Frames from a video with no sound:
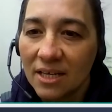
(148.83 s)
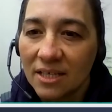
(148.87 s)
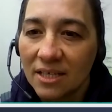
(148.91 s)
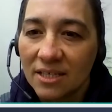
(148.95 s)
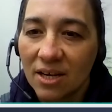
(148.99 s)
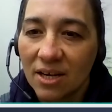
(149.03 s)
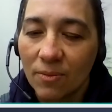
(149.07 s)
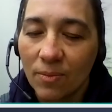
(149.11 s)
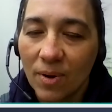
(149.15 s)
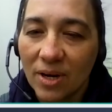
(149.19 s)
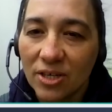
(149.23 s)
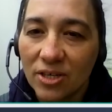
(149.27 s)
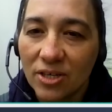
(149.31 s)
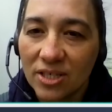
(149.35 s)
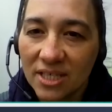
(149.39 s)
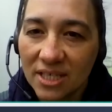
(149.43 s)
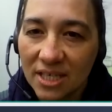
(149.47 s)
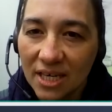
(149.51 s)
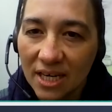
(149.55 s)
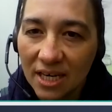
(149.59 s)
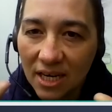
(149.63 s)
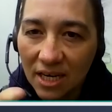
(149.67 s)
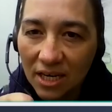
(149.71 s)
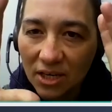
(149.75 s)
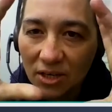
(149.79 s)
So when you
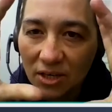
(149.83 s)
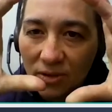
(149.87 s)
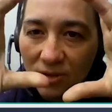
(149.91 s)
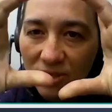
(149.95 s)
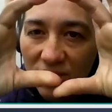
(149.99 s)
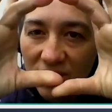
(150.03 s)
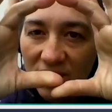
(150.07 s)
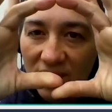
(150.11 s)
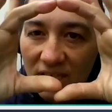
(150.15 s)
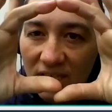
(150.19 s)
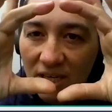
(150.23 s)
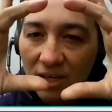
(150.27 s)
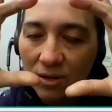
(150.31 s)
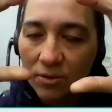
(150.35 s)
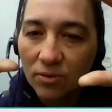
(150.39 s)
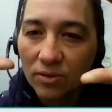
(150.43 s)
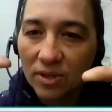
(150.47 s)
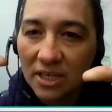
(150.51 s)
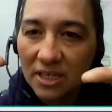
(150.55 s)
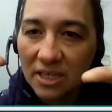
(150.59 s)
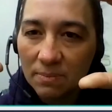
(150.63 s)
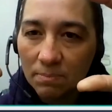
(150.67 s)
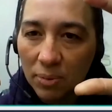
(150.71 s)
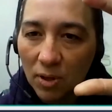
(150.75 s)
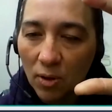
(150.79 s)
see it, you just see all
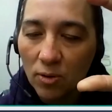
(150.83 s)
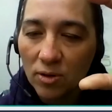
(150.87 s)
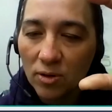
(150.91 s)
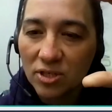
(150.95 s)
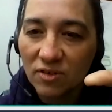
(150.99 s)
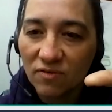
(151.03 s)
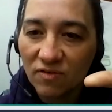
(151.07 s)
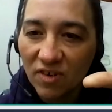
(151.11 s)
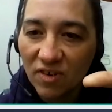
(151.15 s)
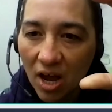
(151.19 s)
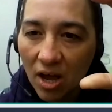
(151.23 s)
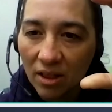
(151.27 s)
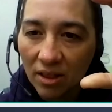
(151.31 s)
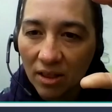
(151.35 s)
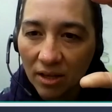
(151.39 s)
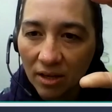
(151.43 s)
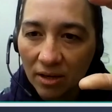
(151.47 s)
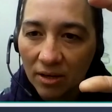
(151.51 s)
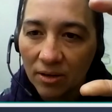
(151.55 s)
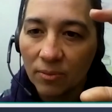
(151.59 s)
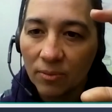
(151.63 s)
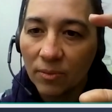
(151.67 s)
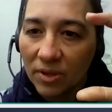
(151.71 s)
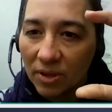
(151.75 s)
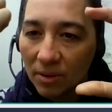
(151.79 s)
these blocks of colour
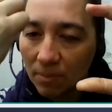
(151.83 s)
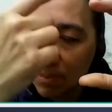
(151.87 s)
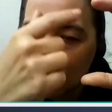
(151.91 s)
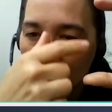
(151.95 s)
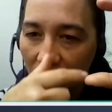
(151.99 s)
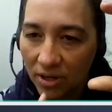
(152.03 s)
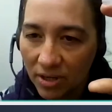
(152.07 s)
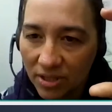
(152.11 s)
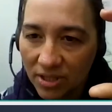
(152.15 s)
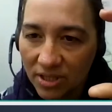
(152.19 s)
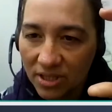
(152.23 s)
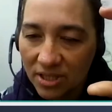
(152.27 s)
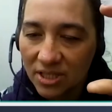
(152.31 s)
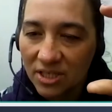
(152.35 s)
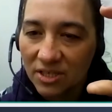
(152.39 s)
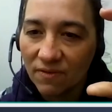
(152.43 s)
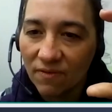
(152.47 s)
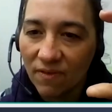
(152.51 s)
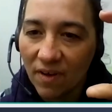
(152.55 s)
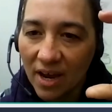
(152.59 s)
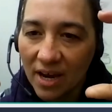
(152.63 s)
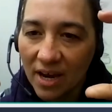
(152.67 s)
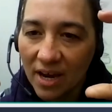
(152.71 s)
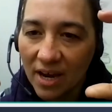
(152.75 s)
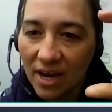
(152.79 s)
with the person's
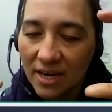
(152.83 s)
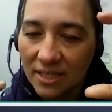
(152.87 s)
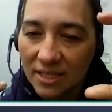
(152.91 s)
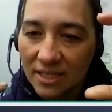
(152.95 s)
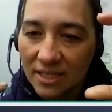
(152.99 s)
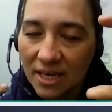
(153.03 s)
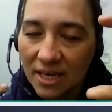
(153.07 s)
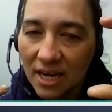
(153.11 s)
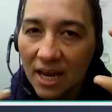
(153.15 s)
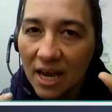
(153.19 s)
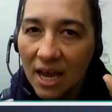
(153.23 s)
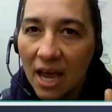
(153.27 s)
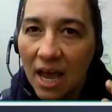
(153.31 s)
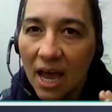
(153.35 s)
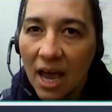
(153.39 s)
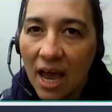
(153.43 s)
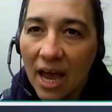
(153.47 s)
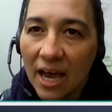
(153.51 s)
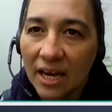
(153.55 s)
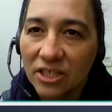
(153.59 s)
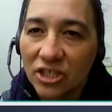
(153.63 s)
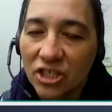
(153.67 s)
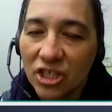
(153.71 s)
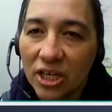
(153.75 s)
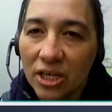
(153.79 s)
face. And
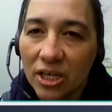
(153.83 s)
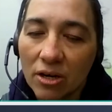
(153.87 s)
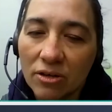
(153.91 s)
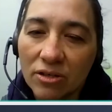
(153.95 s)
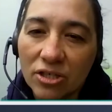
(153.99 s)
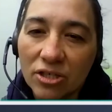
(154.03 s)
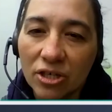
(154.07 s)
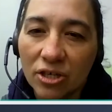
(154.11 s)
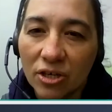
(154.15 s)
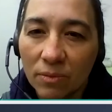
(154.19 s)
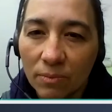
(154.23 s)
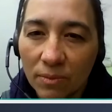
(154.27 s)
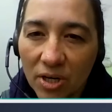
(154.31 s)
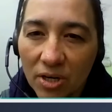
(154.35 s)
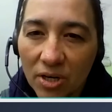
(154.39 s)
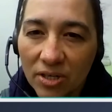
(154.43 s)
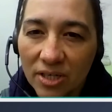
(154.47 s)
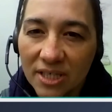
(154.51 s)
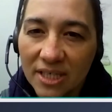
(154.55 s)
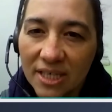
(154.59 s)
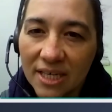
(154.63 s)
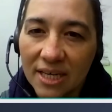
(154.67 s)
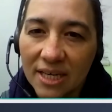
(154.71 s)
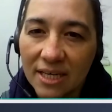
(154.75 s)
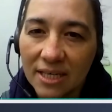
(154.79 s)
she goes to
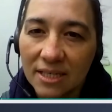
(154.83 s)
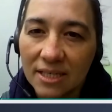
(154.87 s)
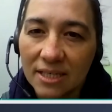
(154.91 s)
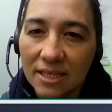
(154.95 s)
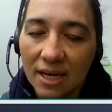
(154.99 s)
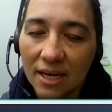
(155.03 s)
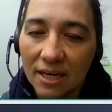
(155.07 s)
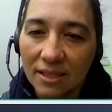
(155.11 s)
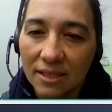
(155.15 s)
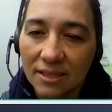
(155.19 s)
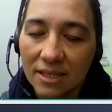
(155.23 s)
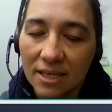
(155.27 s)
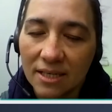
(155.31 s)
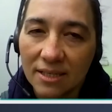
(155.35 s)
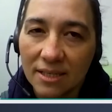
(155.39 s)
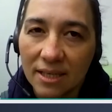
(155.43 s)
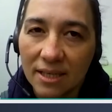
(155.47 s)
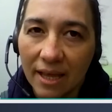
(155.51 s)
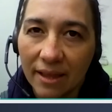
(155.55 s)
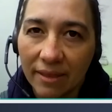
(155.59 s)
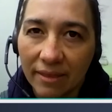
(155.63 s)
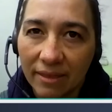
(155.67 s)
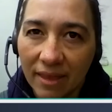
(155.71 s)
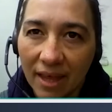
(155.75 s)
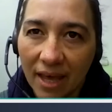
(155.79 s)
communities and does
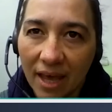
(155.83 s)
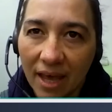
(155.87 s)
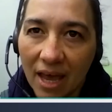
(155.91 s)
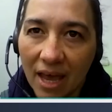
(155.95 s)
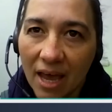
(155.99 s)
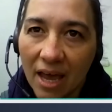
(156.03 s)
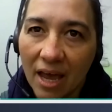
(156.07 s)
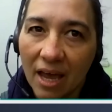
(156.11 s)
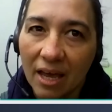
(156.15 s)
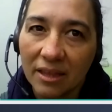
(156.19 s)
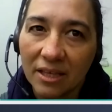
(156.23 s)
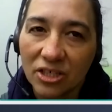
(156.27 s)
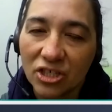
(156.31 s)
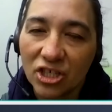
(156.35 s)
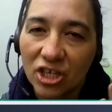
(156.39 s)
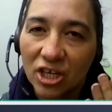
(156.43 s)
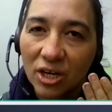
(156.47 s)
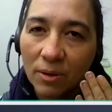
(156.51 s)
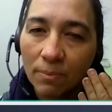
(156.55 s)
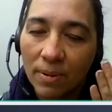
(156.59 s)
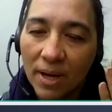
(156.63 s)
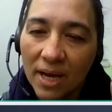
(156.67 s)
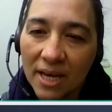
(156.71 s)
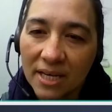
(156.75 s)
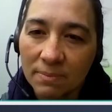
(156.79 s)
that there, and then she
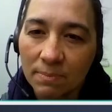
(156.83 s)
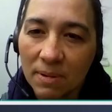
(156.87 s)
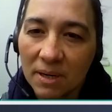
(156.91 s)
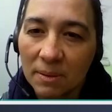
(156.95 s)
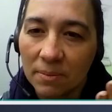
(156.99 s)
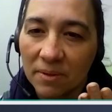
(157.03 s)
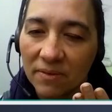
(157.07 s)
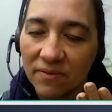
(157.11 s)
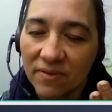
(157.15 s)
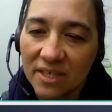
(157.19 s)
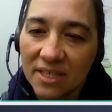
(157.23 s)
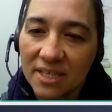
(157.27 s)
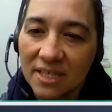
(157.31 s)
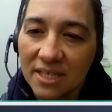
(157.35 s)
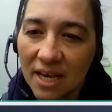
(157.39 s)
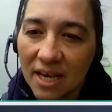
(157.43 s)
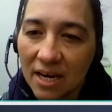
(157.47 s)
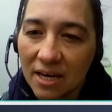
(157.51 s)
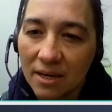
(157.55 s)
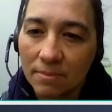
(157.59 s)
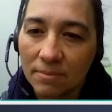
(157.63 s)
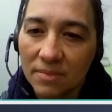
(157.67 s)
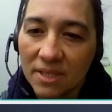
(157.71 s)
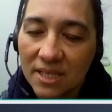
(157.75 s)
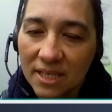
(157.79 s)
compares people with the
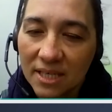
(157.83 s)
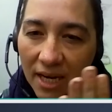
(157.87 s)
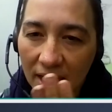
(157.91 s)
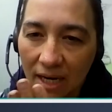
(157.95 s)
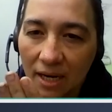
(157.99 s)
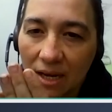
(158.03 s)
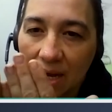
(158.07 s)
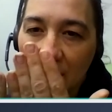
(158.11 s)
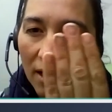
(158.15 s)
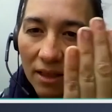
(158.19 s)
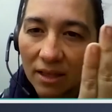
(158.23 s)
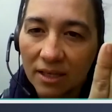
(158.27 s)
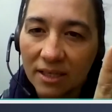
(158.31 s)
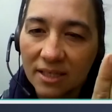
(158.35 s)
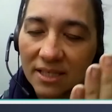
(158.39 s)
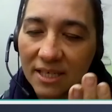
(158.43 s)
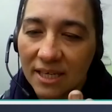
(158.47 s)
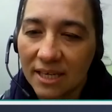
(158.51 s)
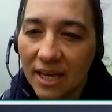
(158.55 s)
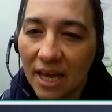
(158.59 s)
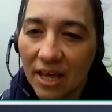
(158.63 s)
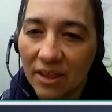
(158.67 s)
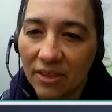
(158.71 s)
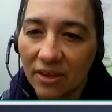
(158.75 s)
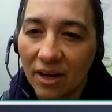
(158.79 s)
same skin colour
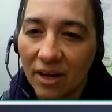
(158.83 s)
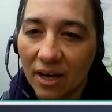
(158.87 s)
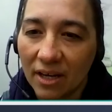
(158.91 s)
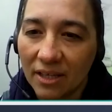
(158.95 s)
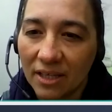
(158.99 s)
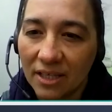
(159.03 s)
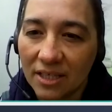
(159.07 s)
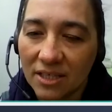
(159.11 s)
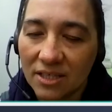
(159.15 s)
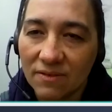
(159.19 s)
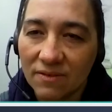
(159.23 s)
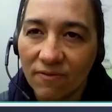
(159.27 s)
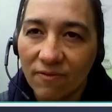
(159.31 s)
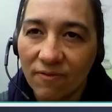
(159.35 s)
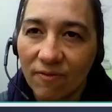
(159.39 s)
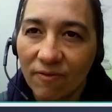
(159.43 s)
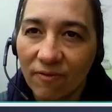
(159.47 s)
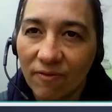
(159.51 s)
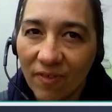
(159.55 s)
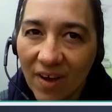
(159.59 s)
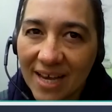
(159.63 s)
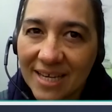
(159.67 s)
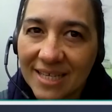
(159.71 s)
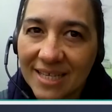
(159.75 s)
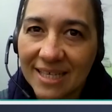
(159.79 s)
together. And it's
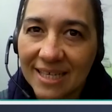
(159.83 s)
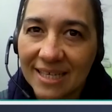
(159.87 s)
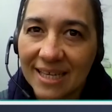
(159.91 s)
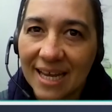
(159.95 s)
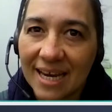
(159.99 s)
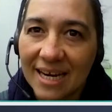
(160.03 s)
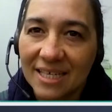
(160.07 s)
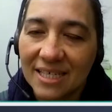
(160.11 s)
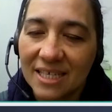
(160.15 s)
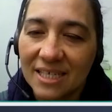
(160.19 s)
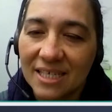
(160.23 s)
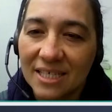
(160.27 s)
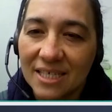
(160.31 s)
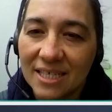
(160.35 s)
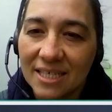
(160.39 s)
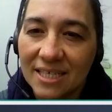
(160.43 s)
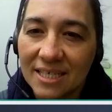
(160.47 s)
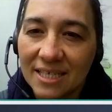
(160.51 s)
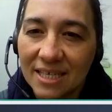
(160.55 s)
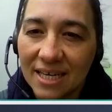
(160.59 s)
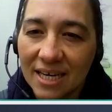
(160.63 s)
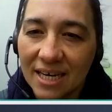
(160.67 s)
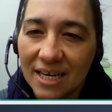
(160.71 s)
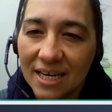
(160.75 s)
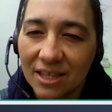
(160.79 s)
fascinating to
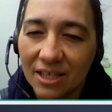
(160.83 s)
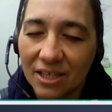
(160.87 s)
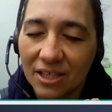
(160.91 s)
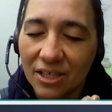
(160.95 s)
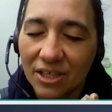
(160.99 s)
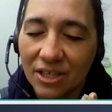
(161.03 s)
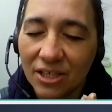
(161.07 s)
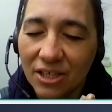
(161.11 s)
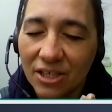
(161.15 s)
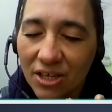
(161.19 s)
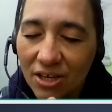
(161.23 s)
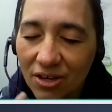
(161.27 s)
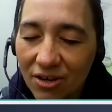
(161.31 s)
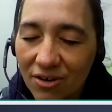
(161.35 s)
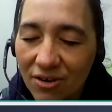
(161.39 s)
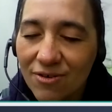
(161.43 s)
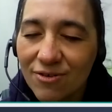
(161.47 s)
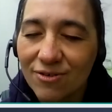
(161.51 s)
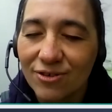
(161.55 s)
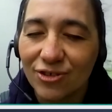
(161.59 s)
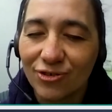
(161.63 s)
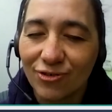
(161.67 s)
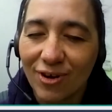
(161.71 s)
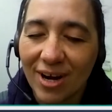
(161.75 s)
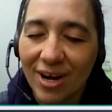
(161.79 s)
see the
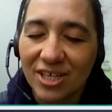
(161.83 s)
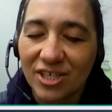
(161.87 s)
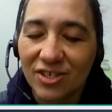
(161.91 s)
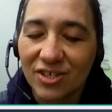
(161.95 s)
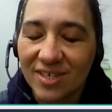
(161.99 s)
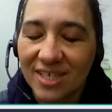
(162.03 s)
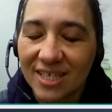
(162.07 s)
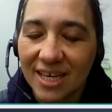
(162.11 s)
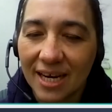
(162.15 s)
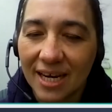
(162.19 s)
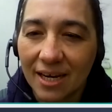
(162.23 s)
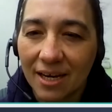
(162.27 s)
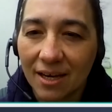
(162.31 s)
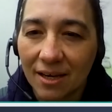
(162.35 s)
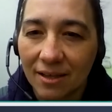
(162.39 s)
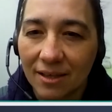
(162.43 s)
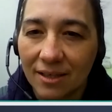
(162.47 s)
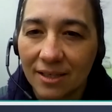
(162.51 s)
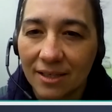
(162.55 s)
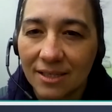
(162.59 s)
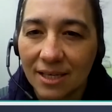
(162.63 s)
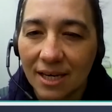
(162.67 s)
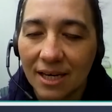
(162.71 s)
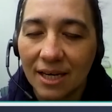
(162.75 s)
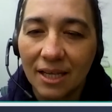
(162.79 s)
huge range of skin
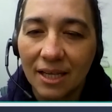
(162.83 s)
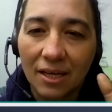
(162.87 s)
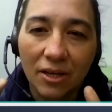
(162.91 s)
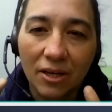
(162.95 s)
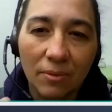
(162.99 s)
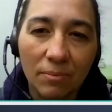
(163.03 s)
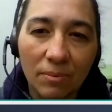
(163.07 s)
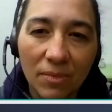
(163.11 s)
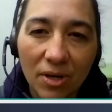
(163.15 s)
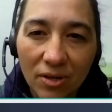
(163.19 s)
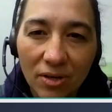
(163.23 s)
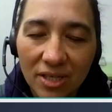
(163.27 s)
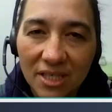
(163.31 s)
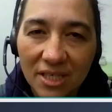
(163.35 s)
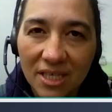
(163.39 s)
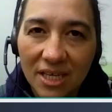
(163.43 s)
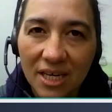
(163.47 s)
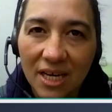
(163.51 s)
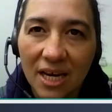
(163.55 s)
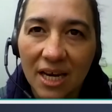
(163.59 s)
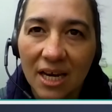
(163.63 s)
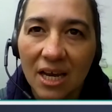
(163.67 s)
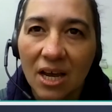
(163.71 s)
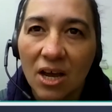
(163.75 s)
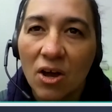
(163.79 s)
colours in a
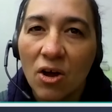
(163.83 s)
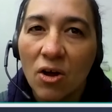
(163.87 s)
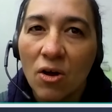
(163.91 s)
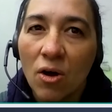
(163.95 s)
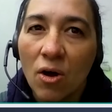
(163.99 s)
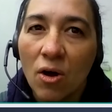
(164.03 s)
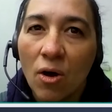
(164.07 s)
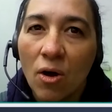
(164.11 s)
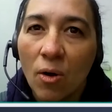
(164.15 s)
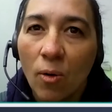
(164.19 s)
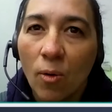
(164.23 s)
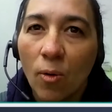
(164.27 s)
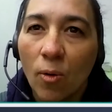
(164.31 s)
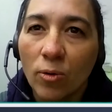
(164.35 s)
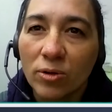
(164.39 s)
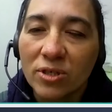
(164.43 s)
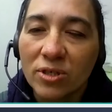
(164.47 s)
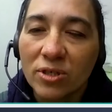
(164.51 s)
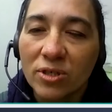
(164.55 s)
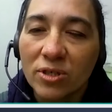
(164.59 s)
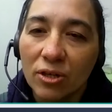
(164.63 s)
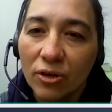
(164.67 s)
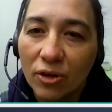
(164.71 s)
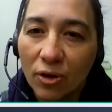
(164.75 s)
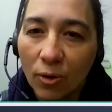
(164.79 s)
community, or to
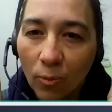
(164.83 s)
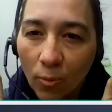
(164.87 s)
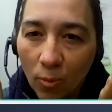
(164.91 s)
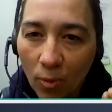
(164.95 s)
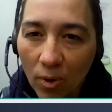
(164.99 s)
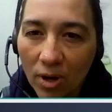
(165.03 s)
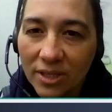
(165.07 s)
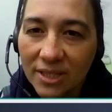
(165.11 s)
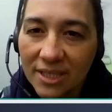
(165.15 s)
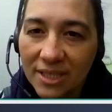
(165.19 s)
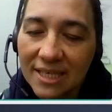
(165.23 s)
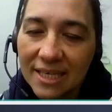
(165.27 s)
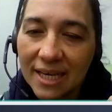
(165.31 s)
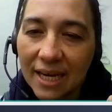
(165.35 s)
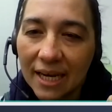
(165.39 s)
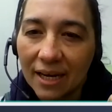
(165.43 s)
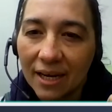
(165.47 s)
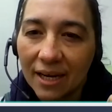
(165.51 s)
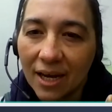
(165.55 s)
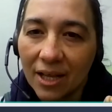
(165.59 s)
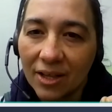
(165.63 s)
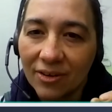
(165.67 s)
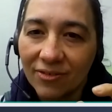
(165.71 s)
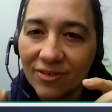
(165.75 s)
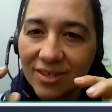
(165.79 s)
look at one skin
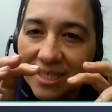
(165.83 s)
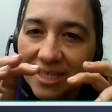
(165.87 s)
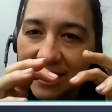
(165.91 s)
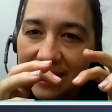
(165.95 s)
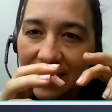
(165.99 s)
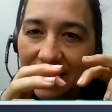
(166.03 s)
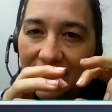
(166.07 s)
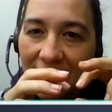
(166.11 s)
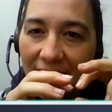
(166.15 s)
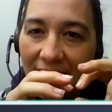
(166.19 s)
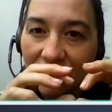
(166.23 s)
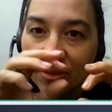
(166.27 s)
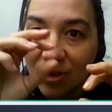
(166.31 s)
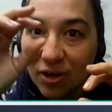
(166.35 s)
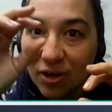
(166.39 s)
colour and see how those